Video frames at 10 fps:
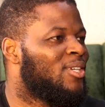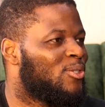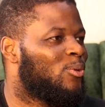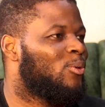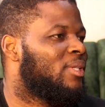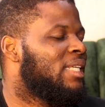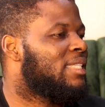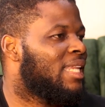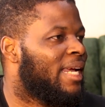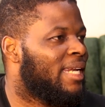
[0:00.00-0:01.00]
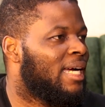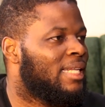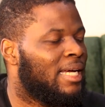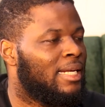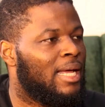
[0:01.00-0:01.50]
So things like
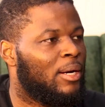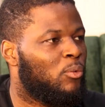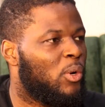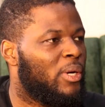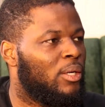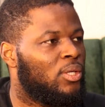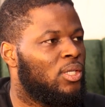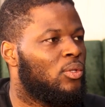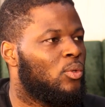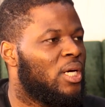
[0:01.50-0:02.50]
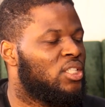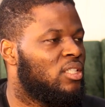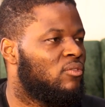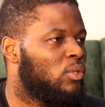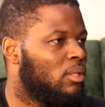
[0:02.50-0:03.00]
that are what we are looking to
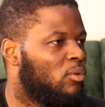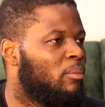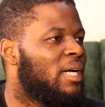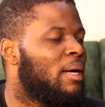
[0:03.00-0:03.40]
achieve with the mobile